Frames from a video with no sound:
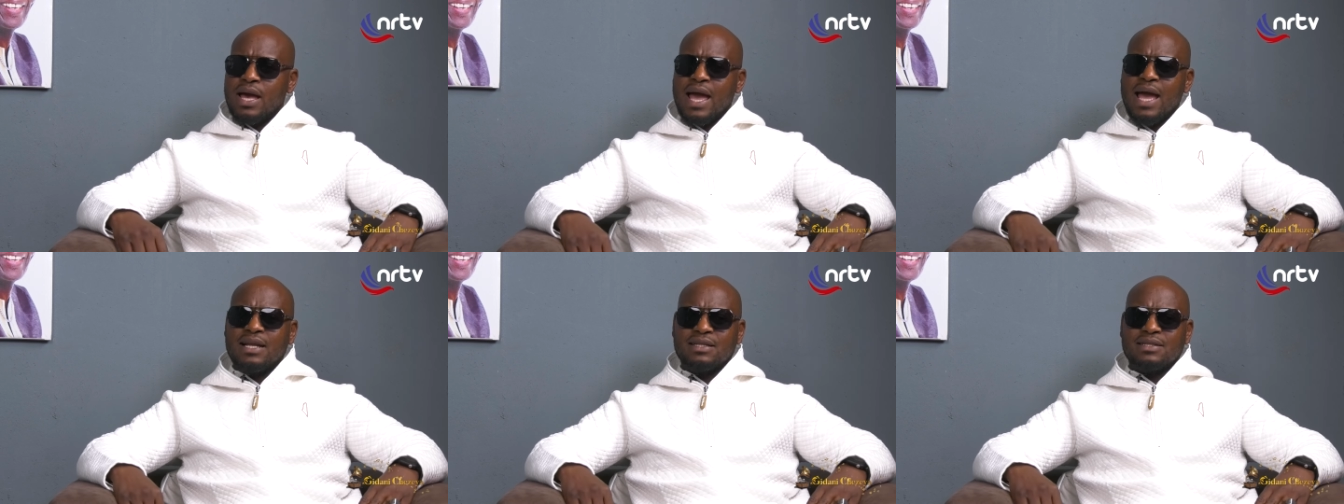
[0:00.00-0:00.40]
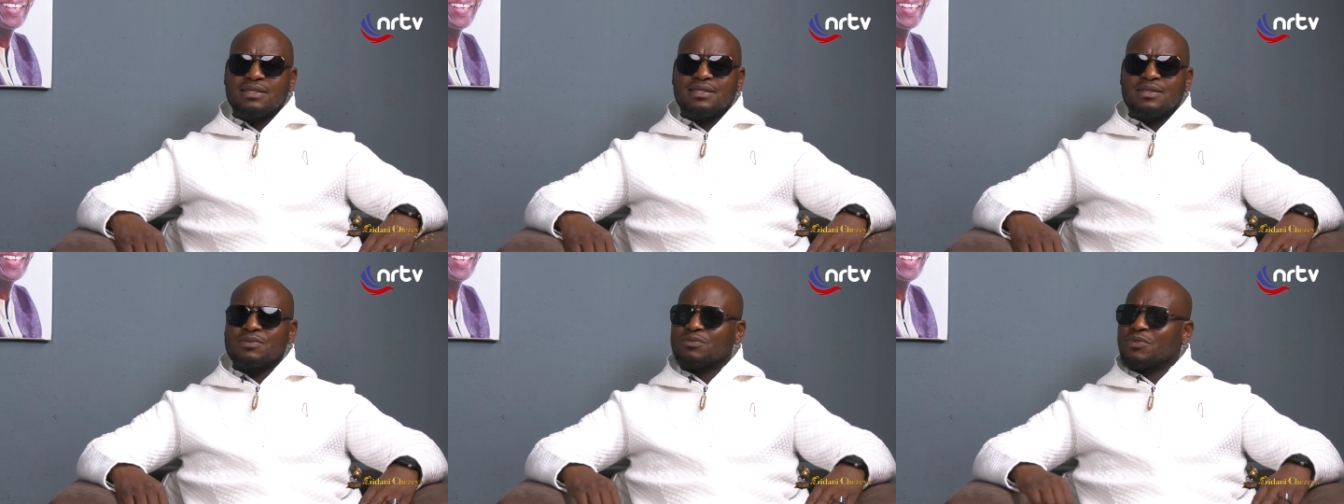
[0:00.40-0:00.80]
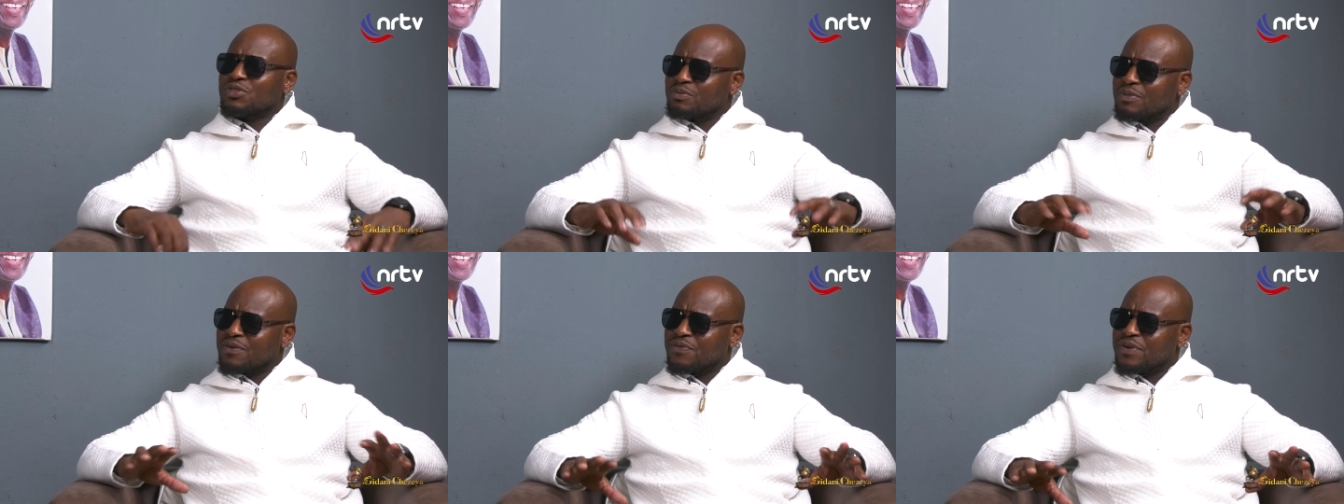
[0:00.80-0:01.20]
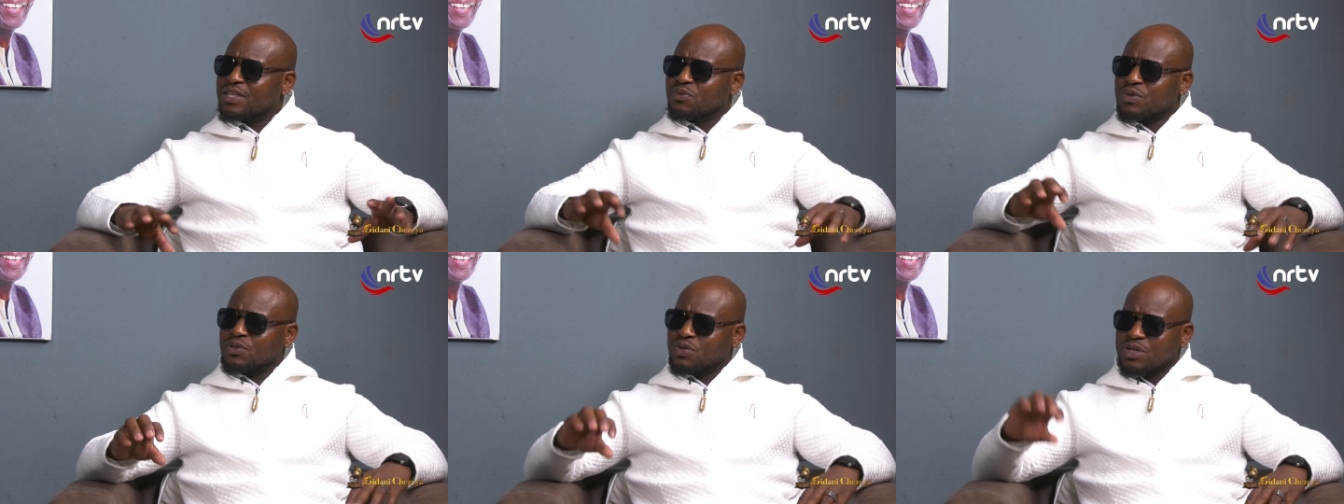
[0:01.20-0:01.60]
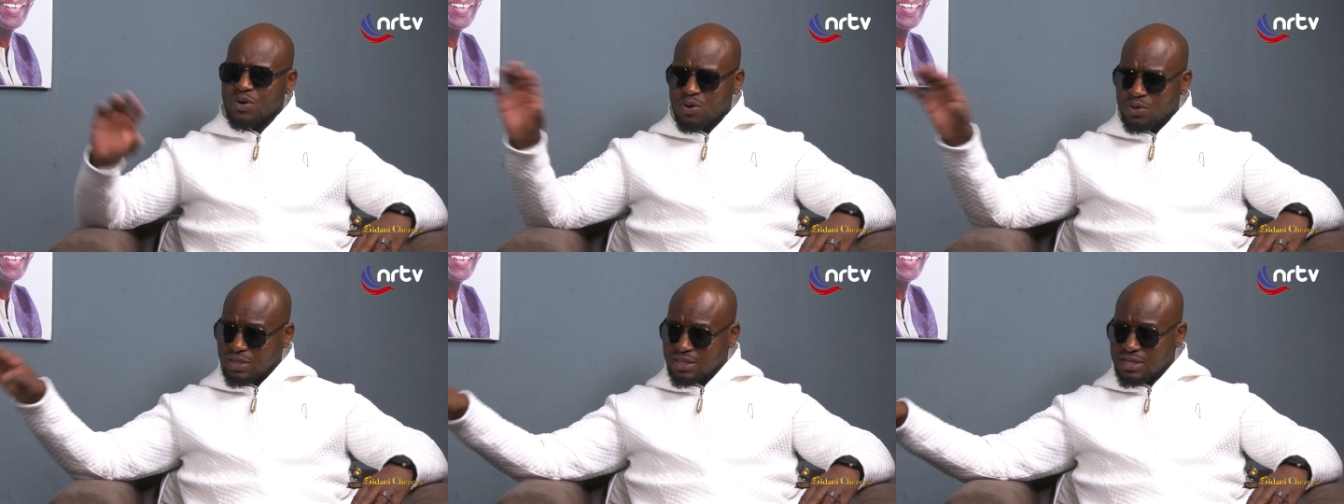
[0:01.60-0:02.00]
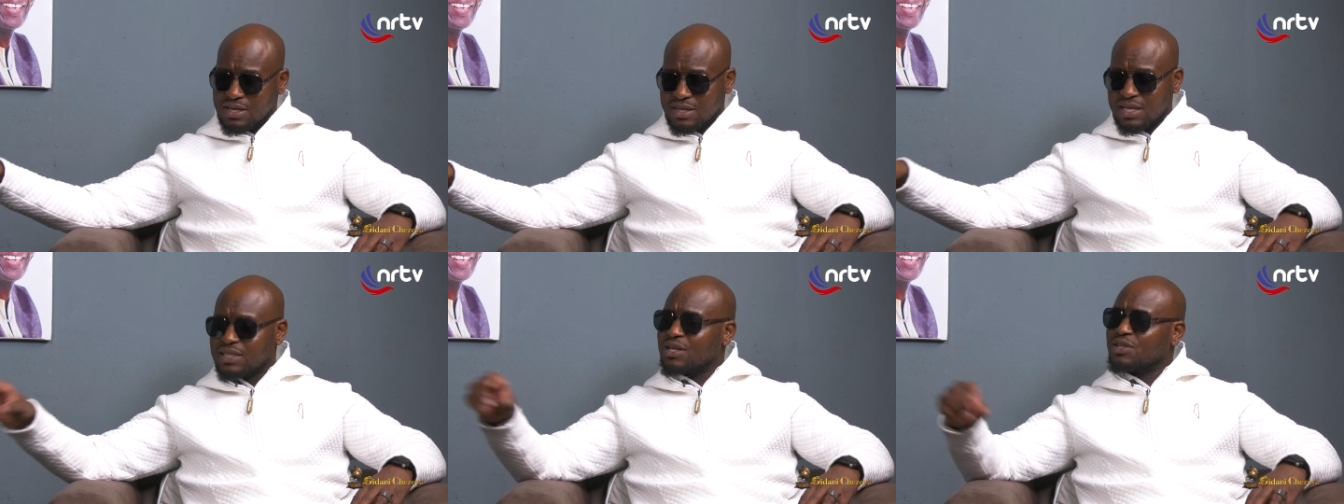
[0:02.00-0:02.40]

And most of my friends were doing all these other things.